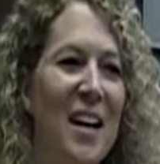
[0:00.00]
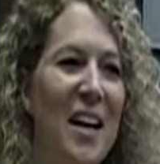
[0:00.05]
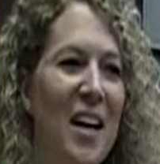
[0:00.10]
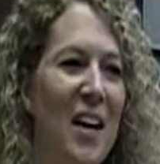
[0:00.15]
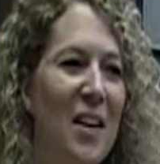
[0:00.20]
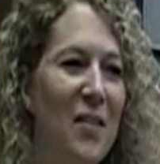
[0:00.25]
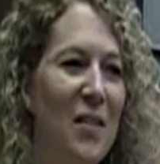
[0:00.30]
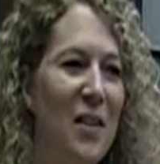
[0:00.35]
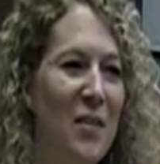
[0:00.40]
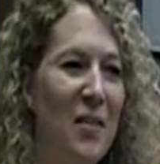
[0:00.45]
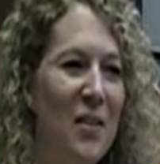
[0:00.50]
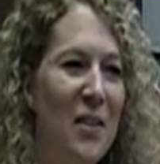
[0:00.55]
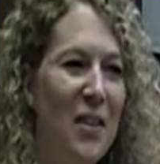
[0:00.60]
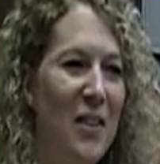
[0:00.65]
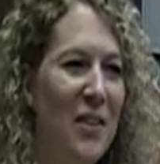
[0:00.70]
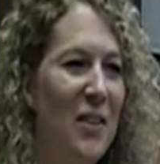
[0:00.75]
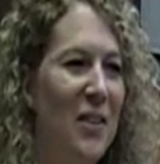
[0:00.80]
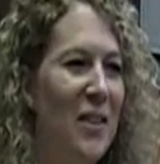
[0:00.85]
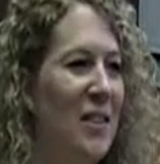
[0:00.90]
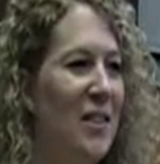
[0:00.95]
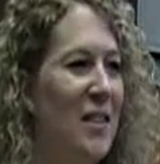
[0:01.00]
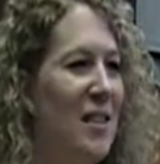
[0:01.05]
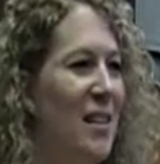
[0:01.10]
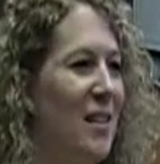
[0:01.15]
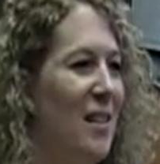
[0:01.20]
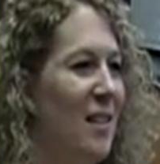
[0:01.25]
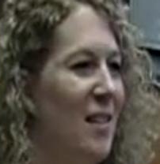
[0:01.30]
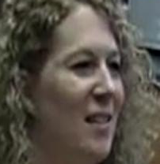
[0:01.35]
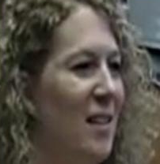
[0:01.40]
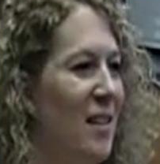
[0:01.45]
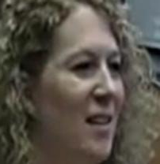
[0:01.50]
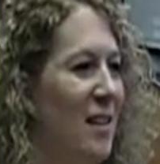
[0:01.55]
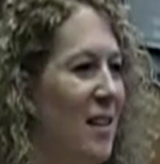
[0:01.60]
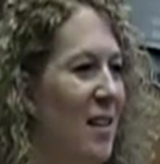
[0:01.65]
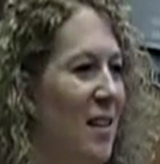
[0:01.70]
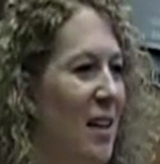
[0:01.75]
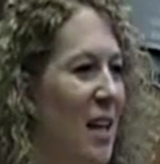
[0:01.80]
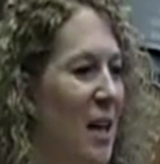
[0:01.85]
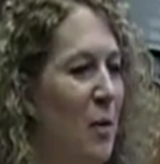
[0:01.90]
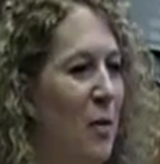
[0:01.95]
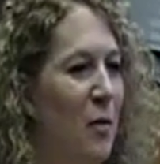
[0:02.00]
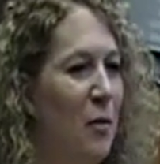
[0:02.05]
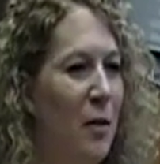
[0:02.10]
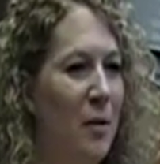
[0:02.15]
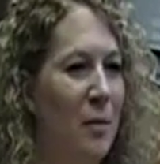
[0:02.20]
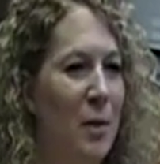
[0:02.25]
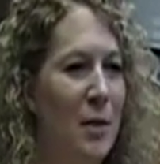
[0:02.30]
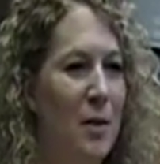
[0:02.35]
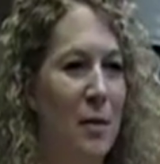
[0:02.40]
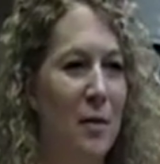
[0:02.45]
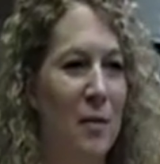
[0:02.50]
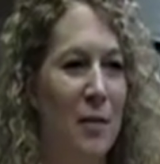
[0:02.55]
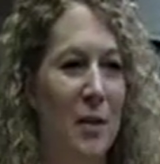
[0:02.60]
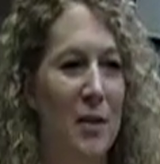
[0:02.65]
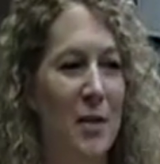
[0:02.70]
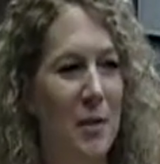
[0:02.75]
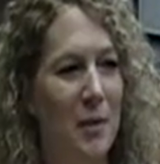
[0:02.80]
Have you ever heard the game of cribbage referred